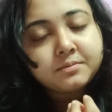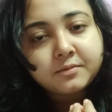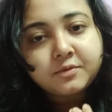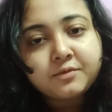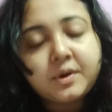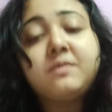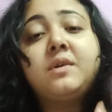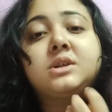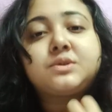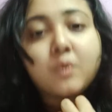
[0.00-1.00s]
When we are
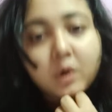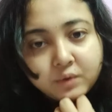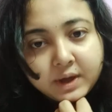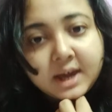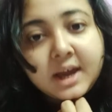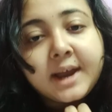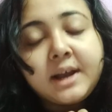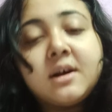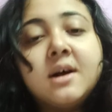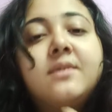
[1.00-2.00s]
swallowing it,
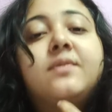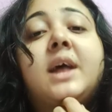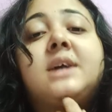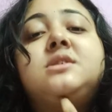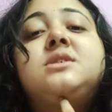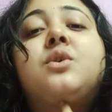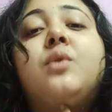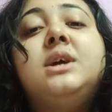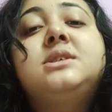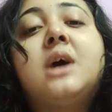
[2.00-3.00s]
that is
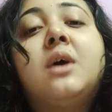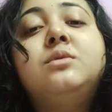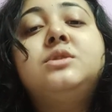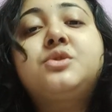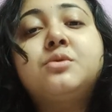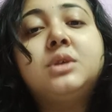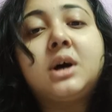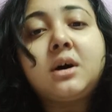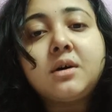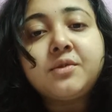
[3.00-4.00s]
going down through the
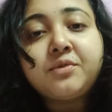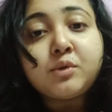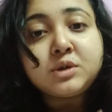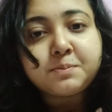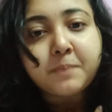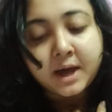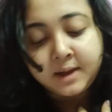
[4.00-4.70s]
food pipe.